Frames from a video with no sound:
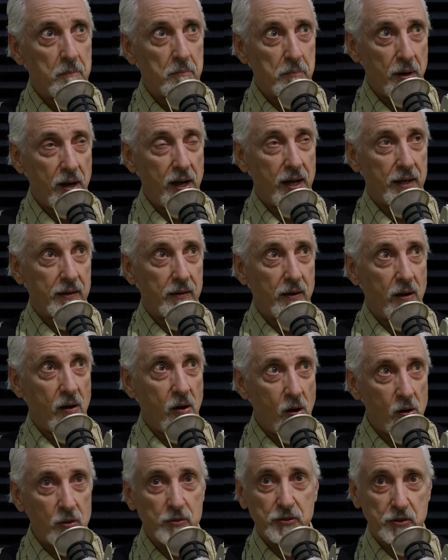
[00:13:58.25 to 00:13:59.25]
but
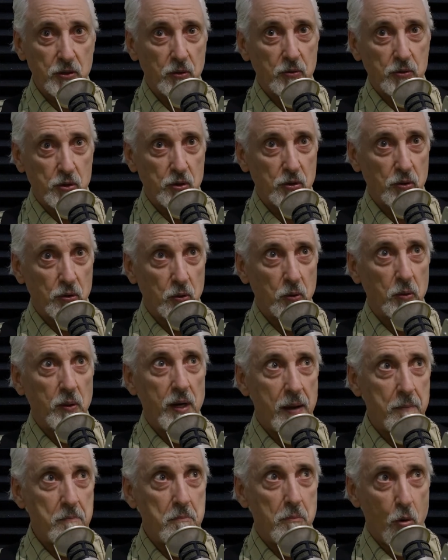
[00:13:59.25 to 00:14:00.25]
also true
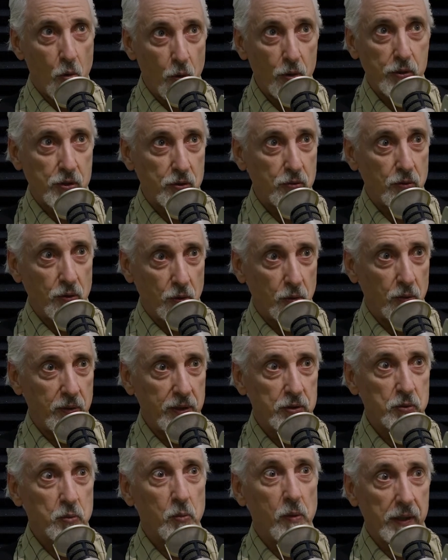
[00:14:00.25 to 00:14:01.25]
and more true
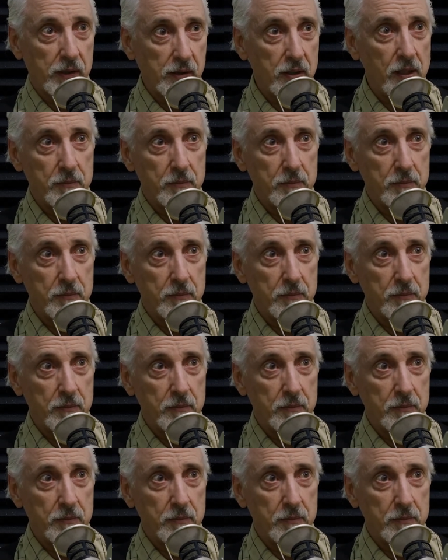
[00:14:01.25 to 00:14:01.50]
is what hmm.